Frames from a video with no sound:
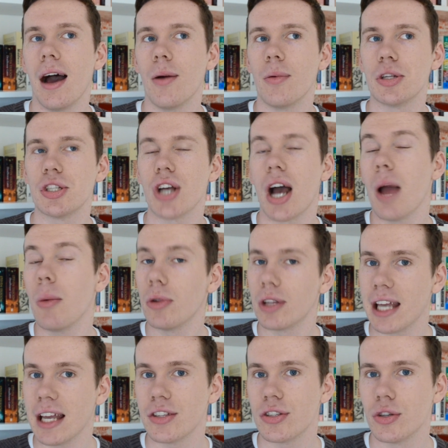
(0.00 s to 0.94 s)
which I will
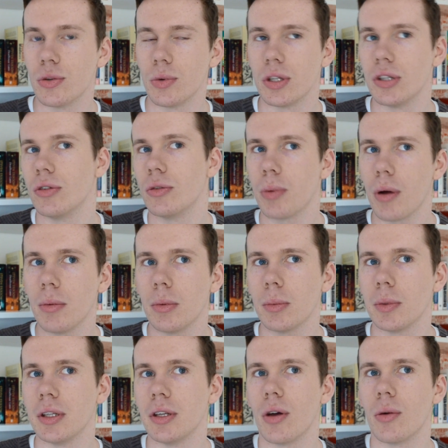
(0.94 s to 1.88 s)
get to, and you'll
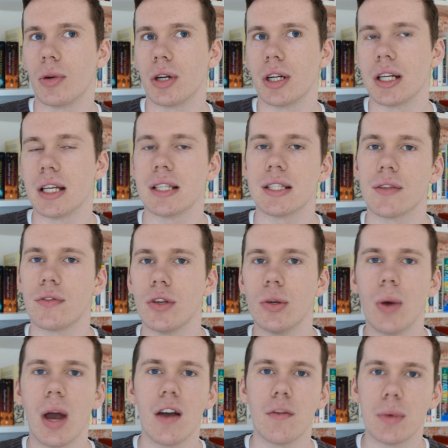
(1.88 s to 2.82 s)
probably know what it is if
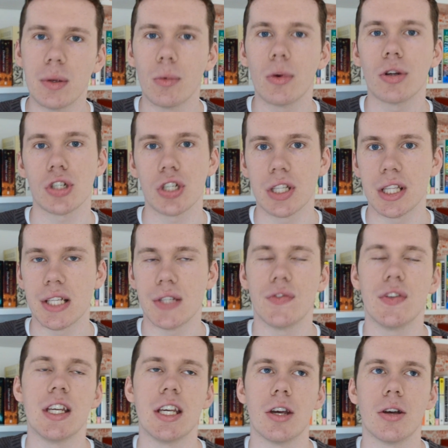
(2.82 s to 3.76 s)
you have been watching these
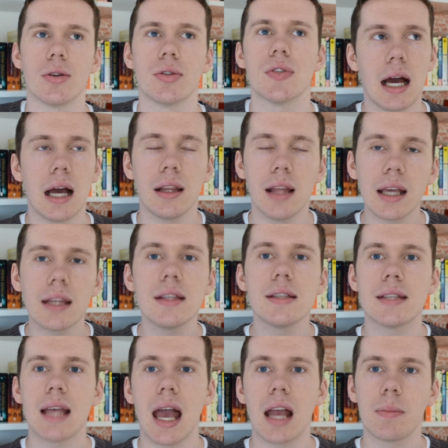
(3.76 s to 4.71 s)
videos. And I
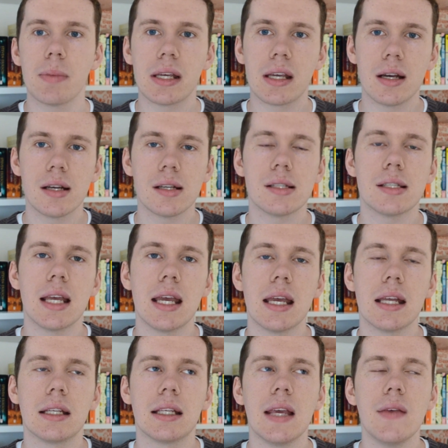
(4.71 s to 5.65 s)
like this tag
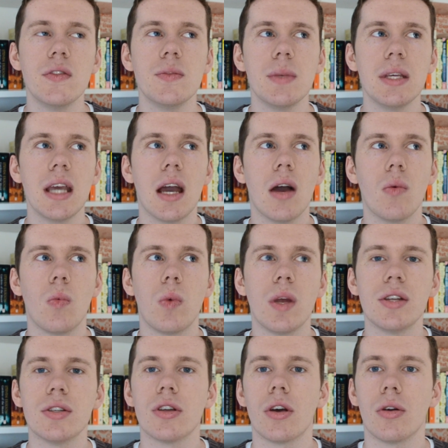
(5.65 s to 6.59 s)
because it gives me
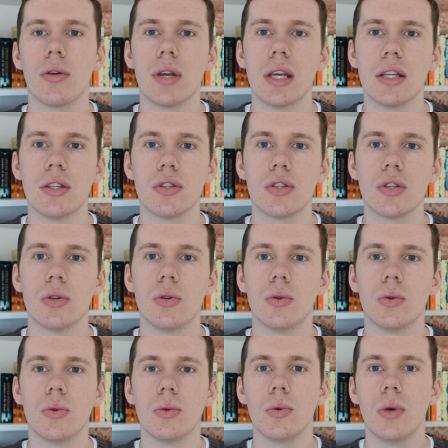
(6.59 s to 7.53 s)
a window
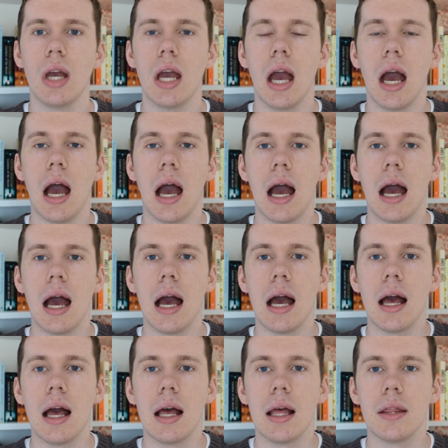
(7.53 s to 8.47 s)
into
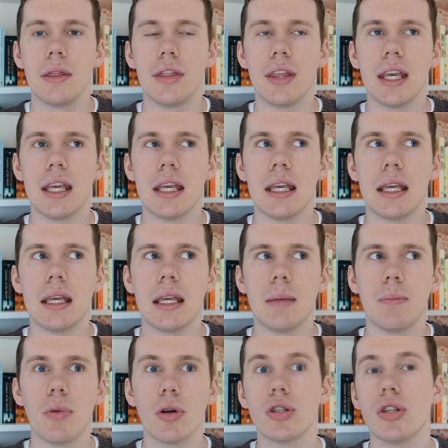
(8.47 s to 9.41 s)

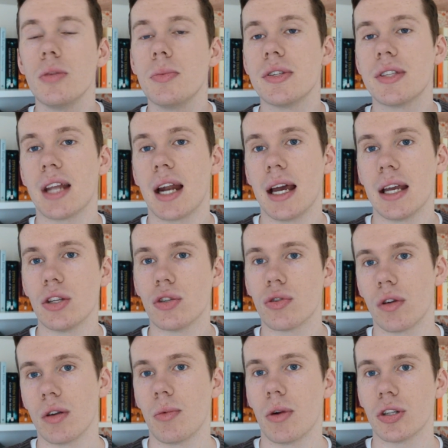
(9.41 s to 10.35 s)
the booktubers that
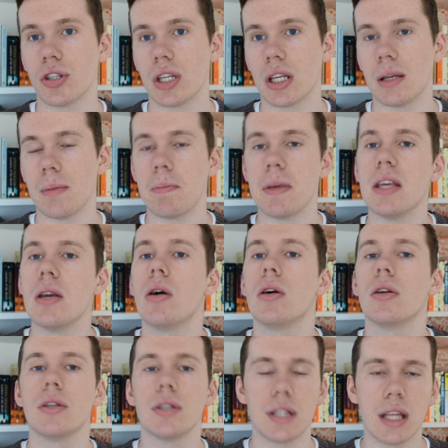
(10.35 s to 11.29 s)
I enjoy watching
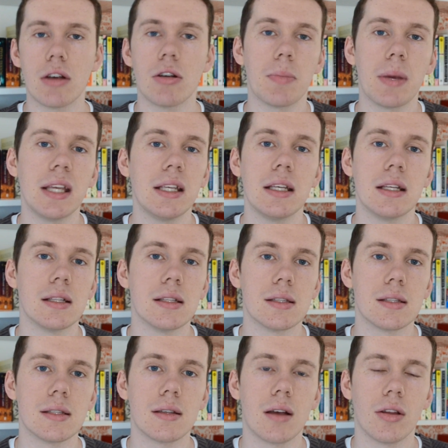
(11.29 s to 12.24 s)
beyond their
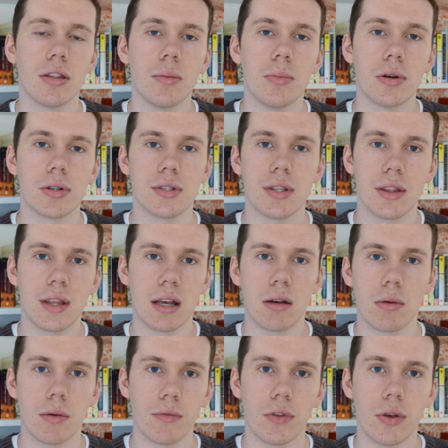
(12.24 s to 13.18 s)
opinions on the books
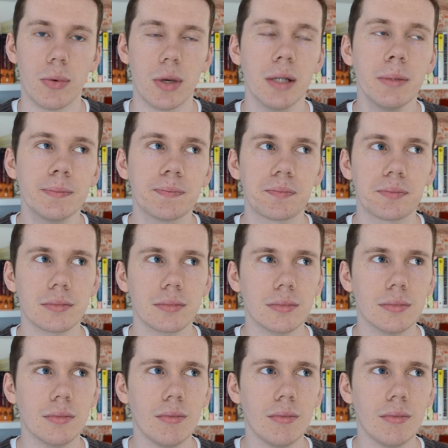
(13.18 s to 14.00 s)
that they are reviewing.